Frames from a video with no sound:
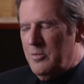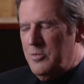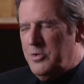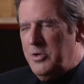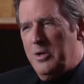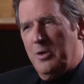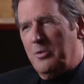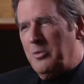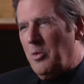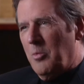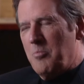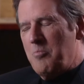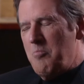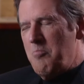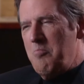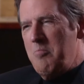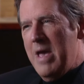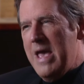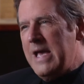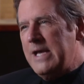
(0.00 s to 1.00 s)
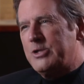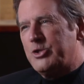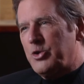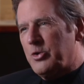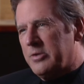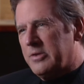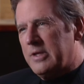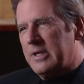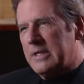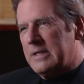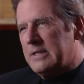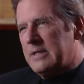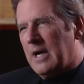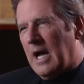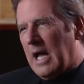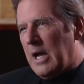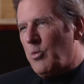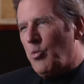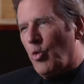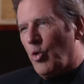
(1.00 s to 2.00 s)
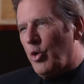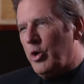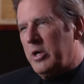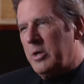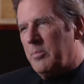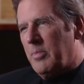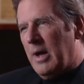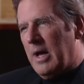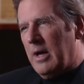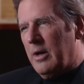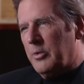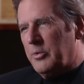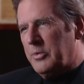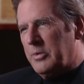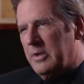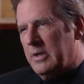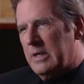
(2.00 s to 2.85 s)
Do you know the major thing I worry about?